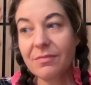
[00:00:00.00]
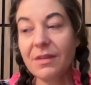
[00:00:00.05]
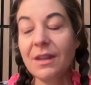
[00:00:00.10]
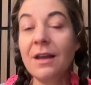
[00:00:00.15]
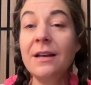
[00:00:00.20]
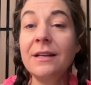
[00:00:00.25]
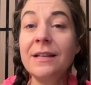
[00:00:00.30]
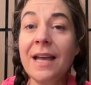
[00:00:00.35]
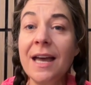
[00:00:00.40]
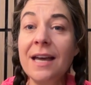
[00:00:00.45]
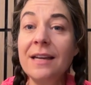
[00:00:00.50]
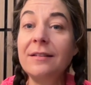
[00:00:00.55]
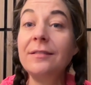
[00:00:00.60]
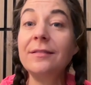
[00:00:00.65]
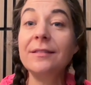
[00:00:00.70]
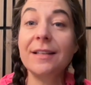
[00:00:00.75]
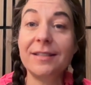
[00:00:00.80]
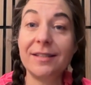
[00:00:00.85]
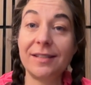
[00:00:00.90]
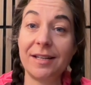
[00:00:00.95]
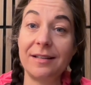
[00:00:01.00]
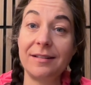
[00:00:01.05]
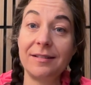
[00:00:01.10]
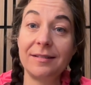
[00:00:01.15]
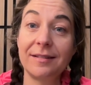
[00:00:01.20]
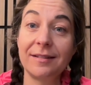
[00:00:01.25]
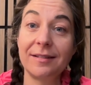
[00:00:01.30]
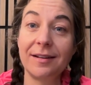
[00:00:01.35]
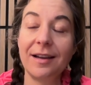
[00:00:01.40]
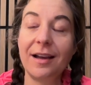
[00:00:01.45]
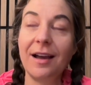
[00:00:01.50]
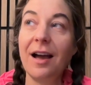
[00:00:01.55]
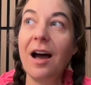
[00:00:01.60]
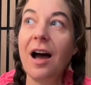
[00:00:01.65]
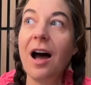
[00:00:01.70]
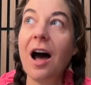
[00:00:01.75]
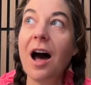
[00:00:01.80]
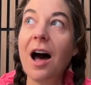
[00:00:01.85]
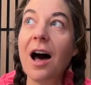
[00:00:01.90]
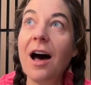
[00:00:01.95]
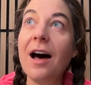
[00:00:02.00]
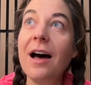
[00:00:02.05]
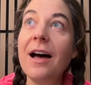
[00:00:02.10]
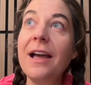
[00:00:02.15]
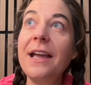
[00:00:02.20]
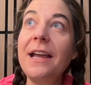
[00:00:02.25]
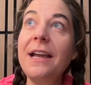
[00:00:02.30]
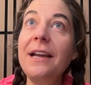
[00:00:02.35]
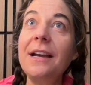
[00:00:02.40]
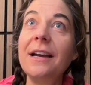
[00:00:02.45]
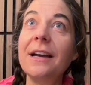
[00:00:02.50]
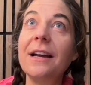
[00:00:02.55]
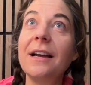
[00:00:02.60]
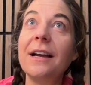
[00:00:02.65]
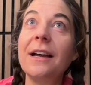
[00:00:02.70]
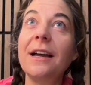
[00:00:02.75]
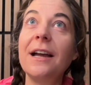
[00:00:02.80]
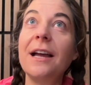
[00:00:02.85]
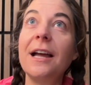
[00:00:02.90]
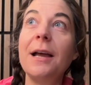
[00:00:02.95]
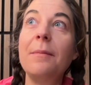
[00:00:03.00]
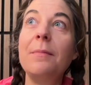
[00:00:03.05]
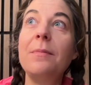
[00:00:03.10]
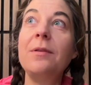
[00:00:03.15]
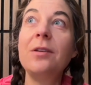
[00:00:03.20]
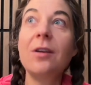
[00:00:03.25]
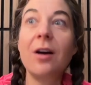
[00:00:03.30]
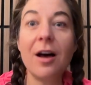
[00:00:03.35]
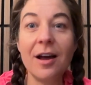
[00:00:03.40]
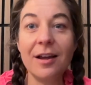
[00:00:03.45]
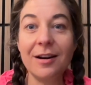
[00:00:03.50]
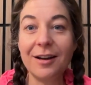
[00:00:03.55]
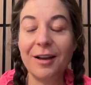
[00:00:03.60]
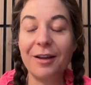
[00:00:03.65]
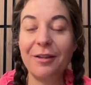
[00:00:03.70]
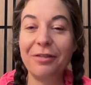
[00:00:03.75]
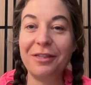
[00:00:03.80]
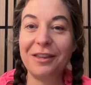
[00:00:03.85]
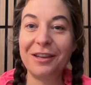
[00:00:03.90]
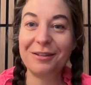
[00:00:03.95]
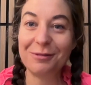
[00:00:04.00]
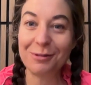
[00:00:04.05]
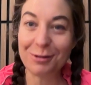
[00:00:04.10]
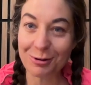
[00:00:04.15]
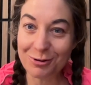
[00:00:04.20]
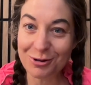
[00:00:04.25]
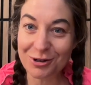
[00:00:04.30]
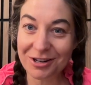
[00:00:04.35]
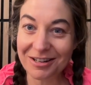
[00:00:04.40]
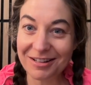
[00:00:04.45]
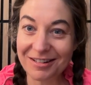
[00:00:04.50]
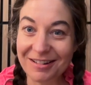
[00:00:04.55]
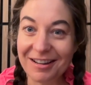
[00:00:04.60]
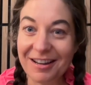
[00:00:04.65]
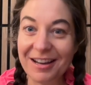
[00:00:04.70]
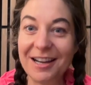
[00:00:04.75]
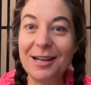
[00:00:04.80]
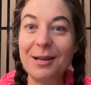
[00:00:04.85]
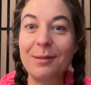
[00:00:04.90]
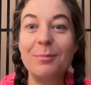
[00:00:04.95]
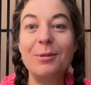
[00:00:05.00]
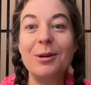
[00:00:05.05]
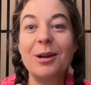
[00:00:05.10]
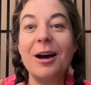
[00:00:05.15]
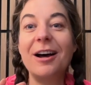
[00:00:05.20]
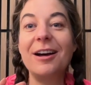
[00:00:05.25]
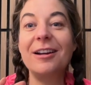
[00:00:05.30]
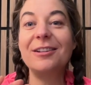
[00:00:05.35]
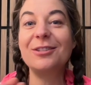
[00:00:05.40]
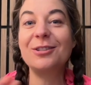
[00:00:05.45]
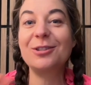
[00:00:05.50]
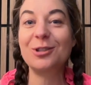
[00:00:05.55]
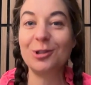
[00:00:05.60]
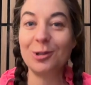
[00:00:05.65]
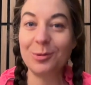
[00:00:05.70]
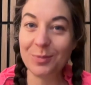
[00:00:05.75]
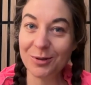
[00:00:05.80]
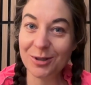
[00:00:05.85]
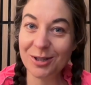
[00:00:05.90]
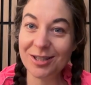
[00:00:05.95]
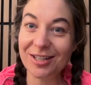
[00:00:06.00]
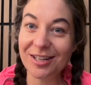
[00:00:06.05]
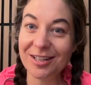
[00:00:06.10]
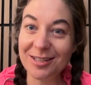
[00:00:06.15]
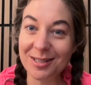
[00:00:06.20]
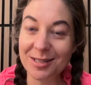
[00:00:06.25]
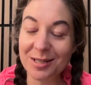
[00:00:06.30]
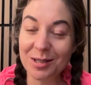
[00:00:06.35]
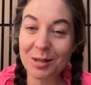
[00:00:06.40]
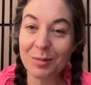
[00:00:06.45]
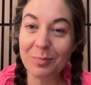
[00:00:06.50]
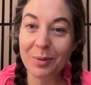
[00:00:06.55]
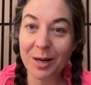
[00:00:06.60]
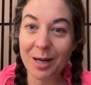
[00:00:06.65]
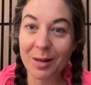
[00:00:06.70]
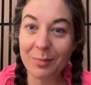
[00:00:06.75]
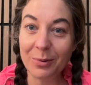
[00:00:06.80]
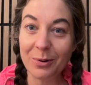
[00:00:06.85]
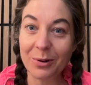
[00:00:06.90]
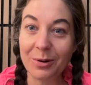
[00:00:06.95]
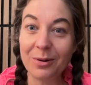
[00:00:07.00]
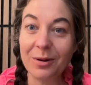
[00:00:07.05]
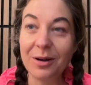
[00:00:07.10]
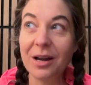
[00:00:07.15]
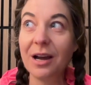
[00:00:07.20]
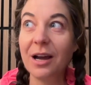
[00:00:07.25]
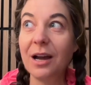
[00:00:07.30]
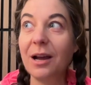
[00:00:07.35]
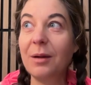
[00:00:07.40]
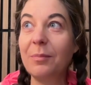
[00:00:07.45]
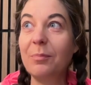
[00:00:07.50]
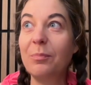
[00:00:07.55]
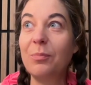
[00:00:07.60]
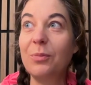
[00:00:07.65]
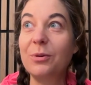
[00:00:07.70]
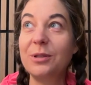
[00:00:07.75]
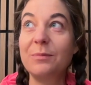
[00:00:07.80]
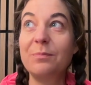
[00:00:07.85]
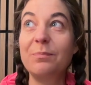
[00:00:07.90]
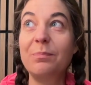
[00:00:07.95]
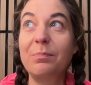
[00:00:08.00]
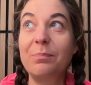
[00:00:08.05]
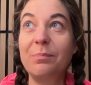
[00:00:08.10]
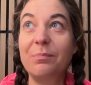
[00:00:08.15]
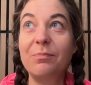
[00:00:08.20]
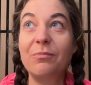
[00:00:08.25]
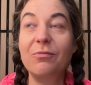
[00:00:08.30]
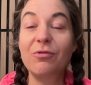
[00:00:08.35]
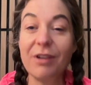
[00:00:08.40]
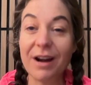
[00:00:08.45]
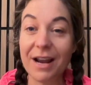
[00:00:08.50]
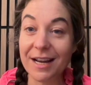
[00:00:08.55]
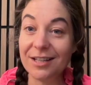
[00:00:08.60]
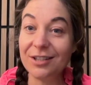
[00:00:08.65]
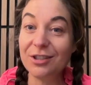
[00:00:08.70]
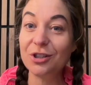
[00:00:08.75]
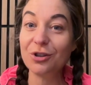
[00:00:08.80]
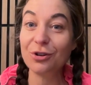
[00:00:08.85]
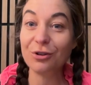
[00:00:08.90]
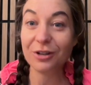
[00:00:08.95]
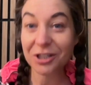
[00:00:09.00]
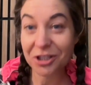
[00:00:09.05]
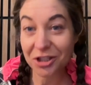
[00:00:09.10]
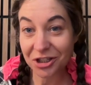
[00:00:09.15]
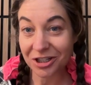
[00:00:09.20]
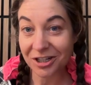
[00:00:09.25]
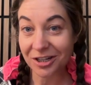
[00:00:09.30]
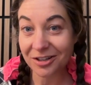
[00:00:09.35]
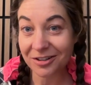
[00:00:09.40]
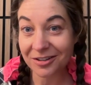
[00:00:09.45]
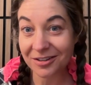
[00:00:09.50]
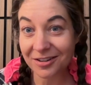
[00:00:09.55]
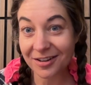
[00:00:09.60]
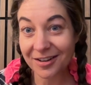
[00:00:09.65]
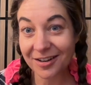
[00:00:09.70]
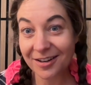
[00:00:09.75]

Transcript: Again, listen, I am not a theologian. I am not super studied in the Bible. I was raised Christian.